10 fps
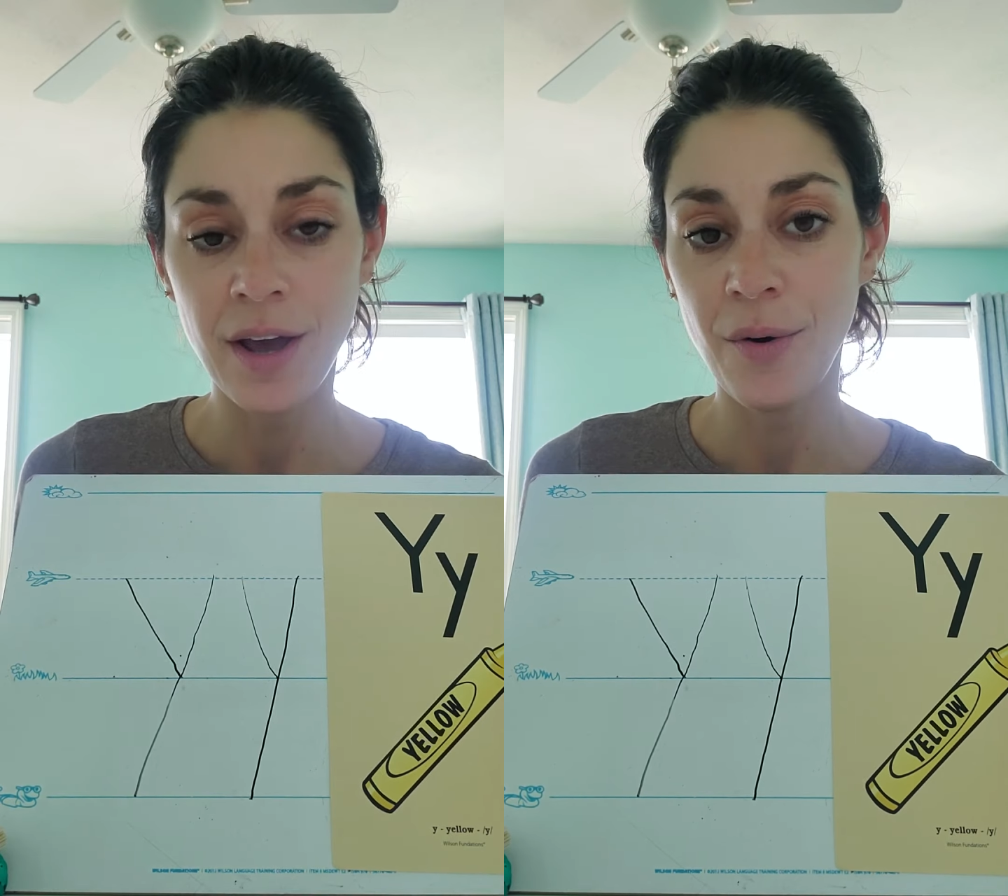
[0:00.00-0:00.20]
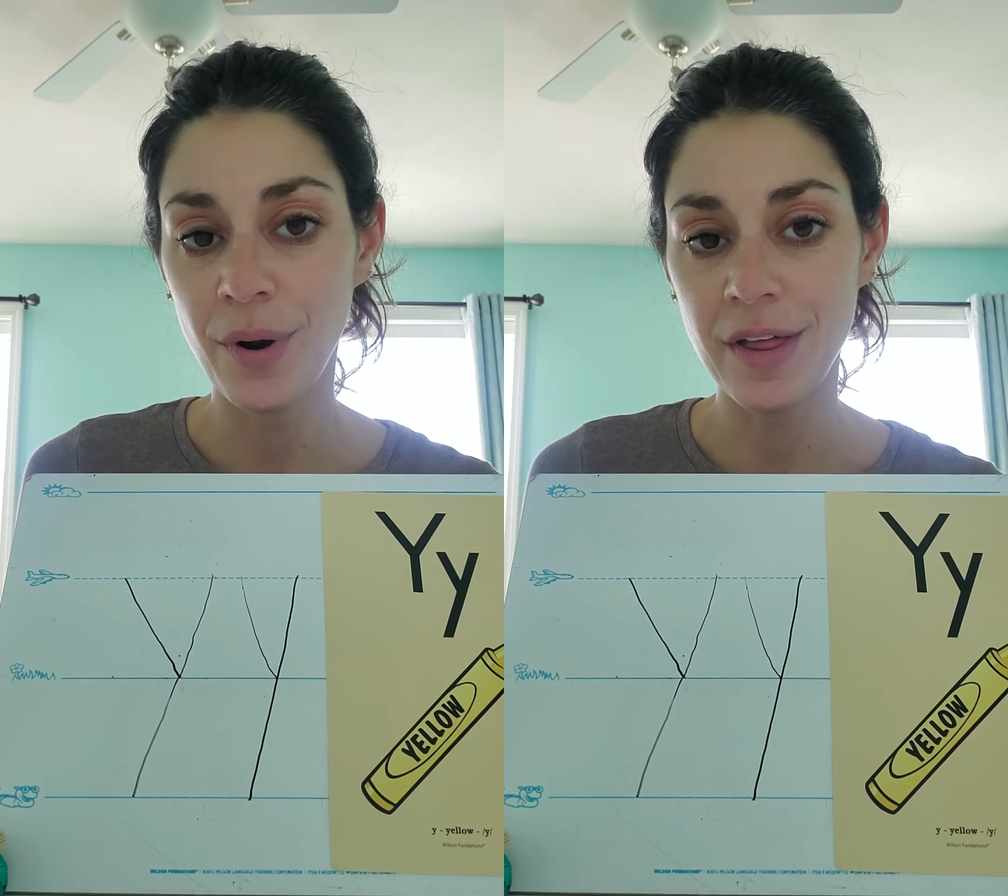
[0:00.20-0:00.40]

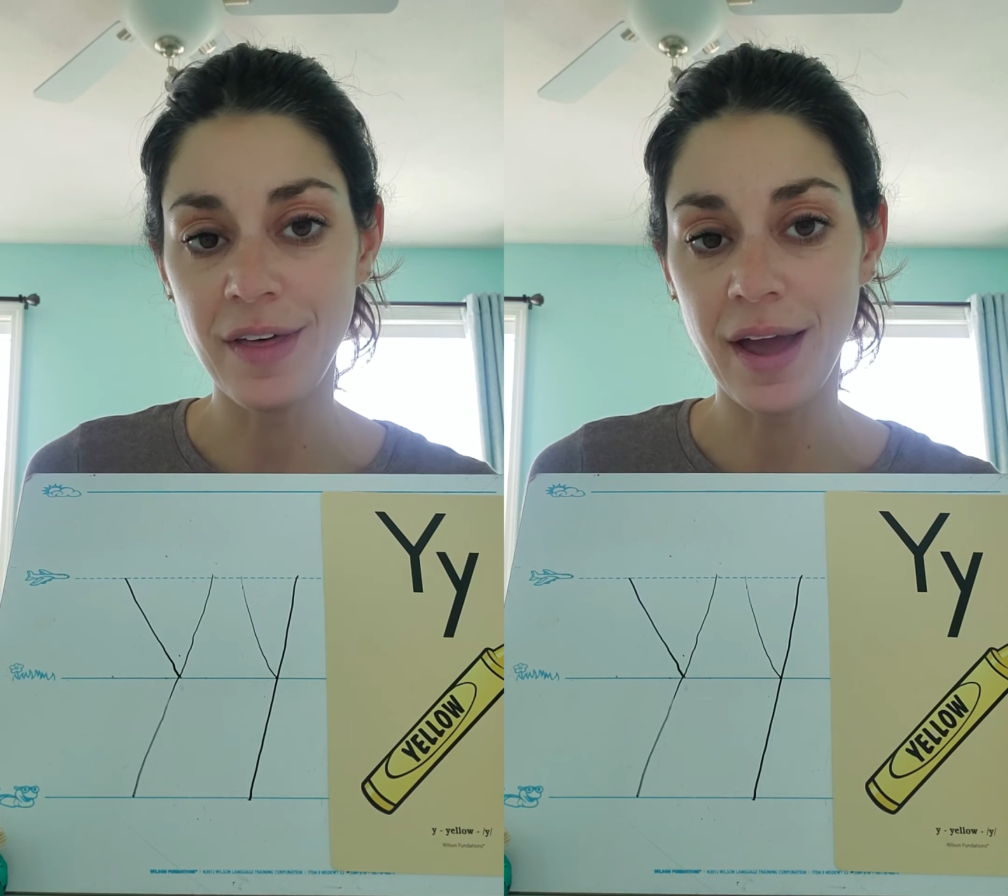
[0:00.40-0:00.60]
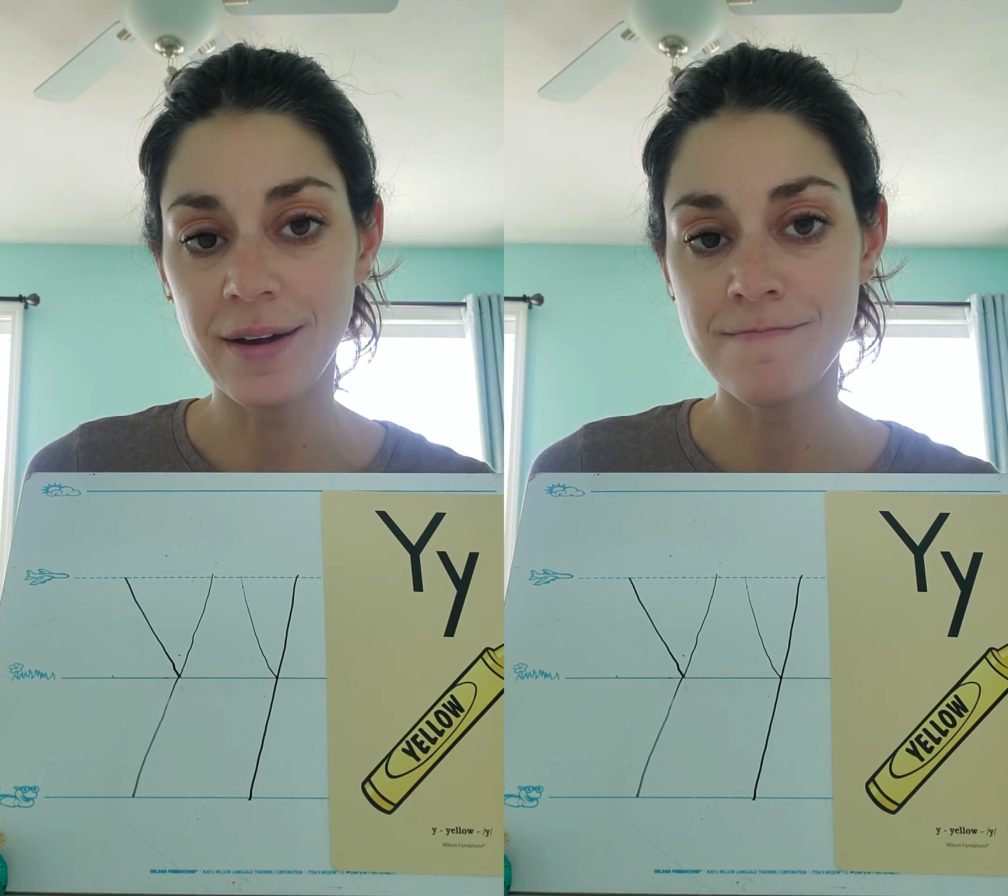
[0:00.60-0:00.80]
What do you
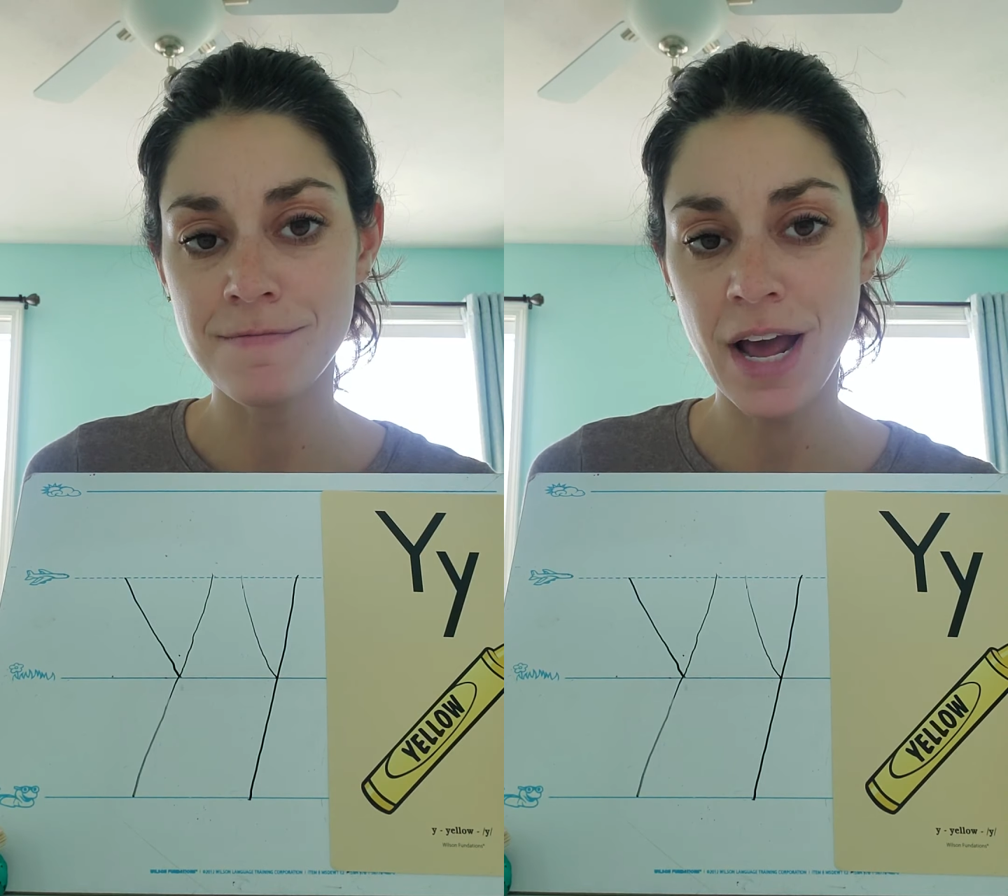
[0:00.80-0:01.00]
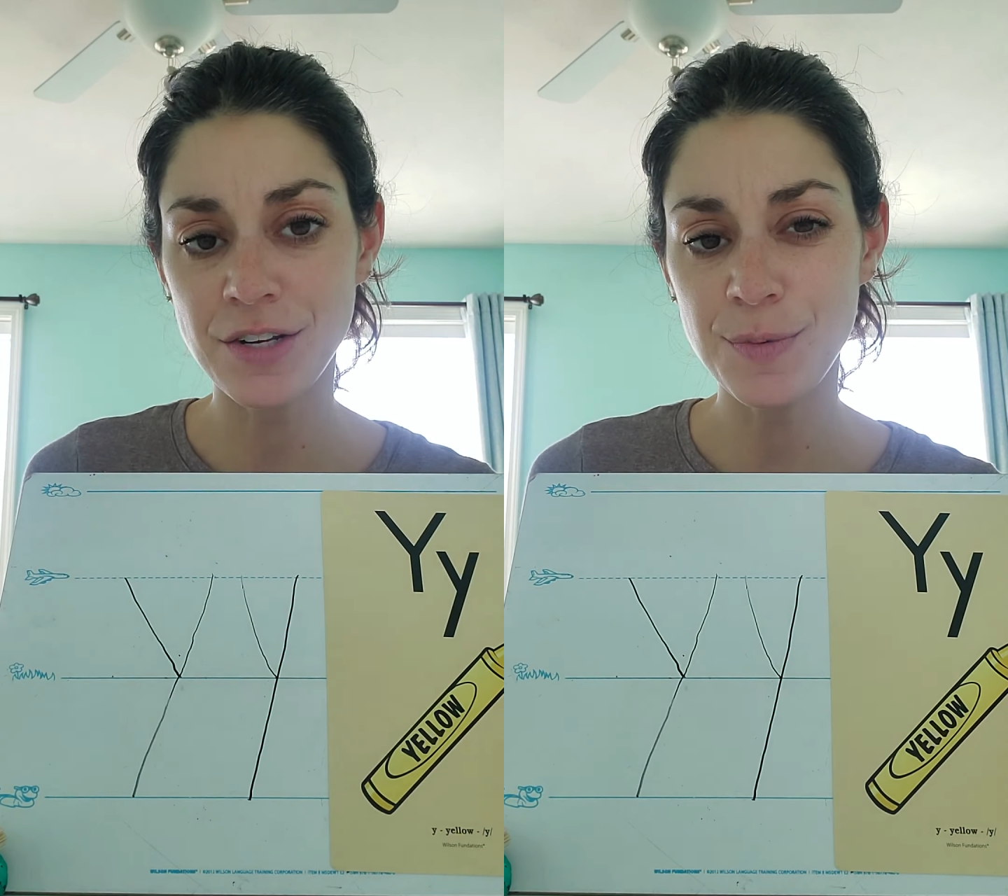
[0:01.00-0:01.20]
think?
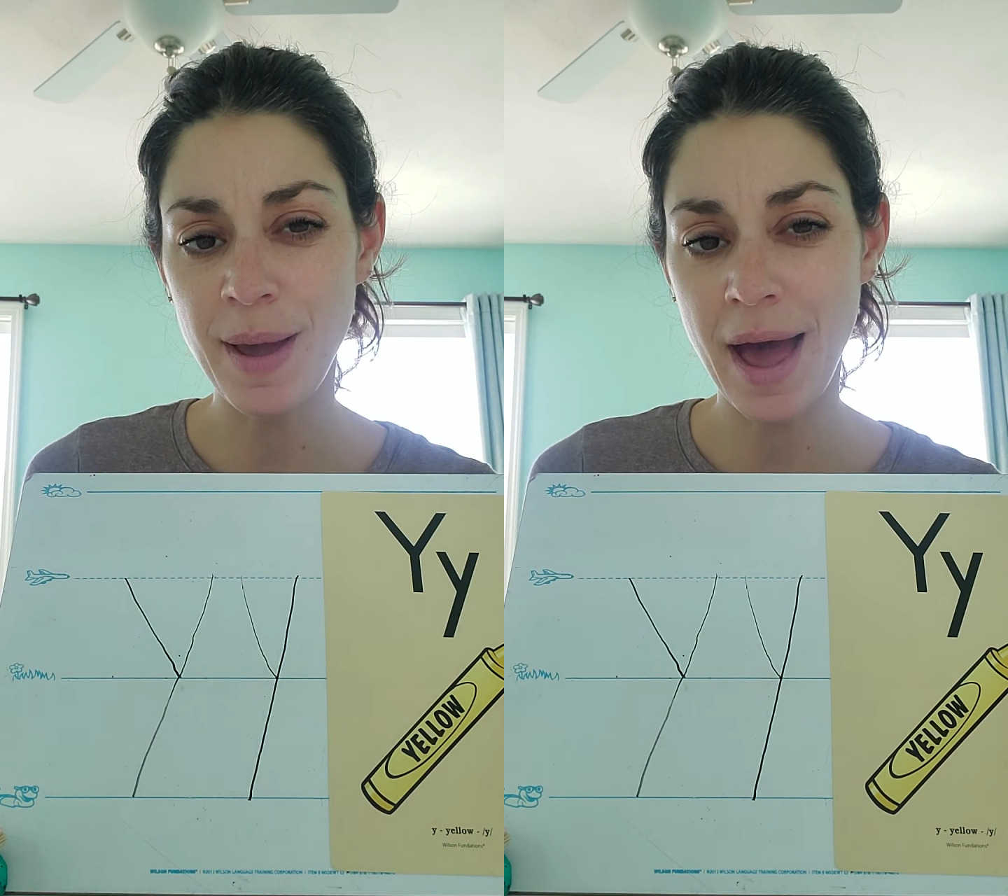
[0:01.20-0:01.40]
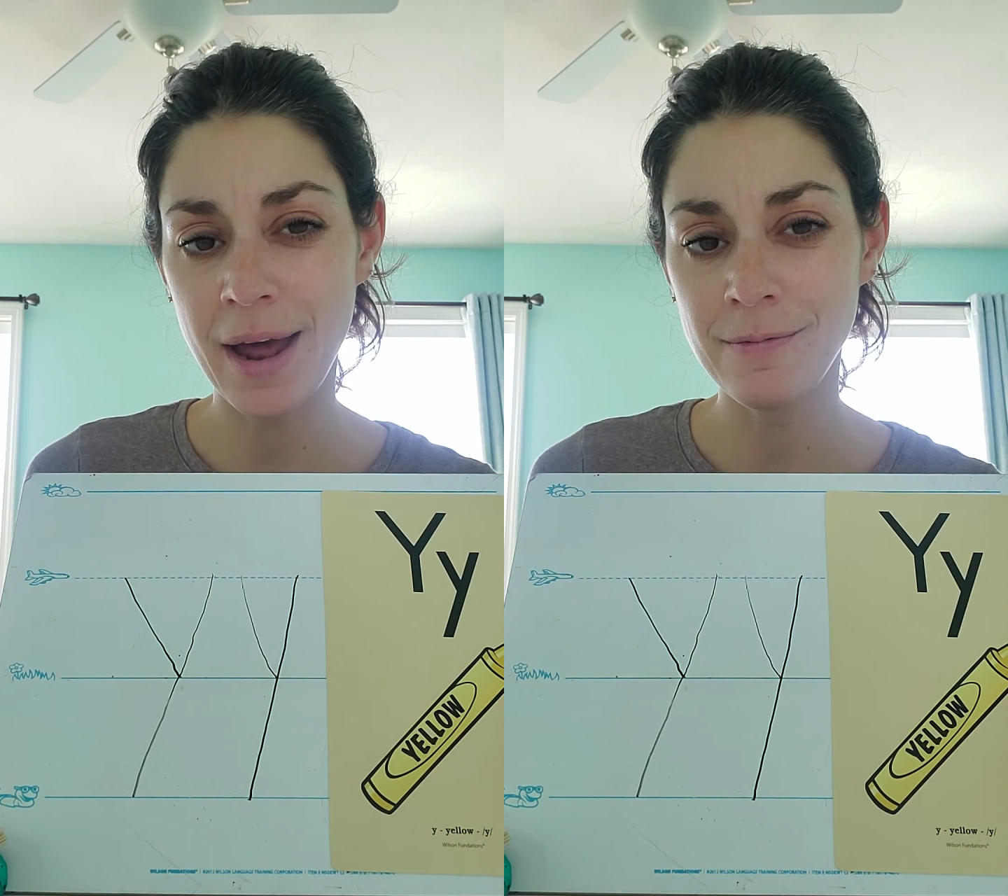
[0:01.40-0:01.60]
Not too
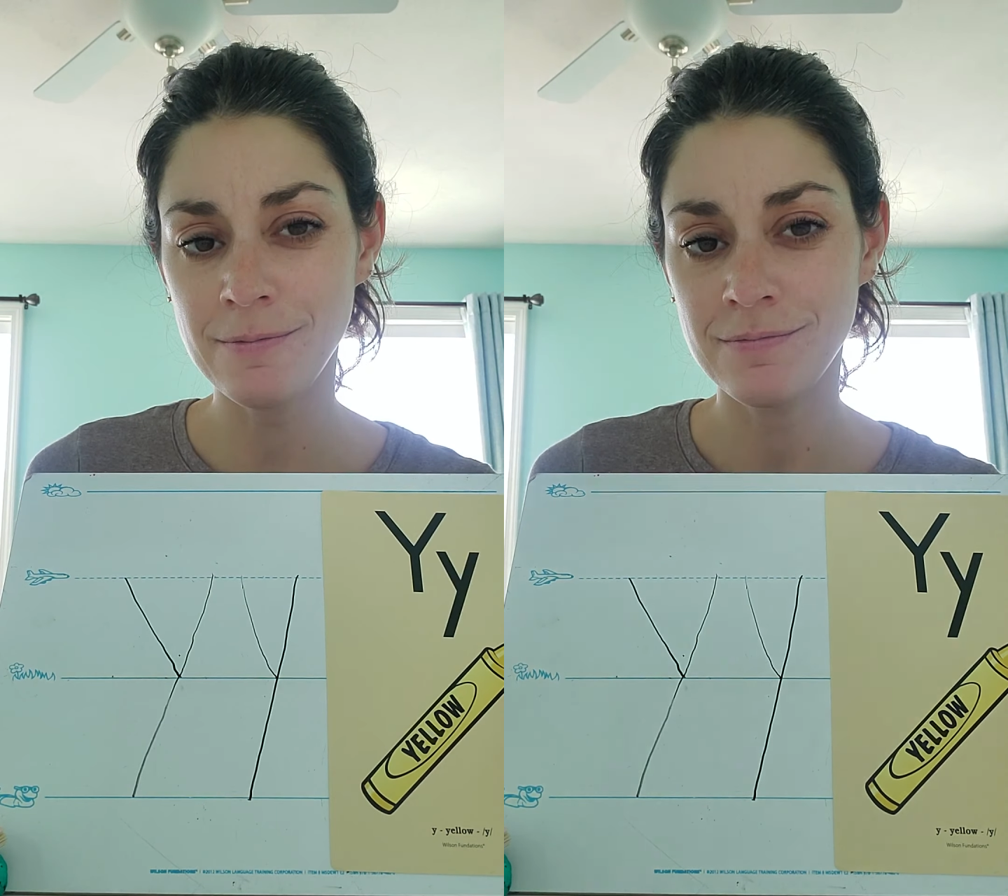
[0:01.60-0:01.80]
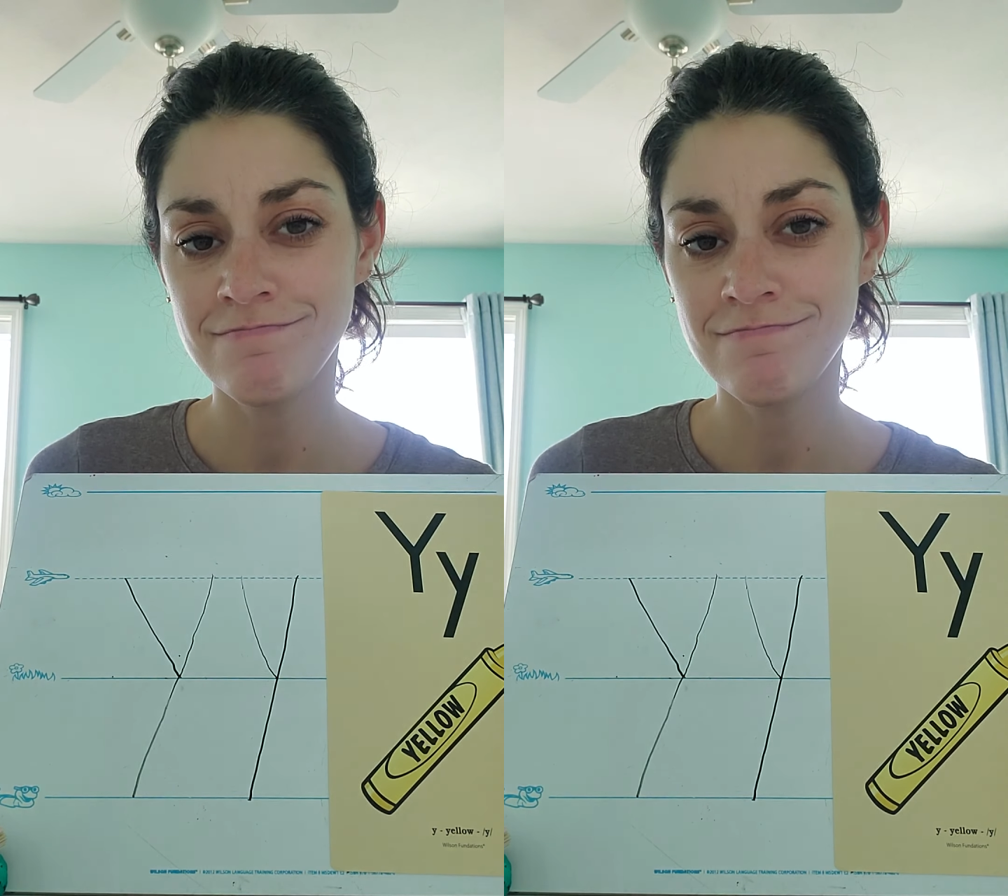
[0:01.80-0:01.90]
bad?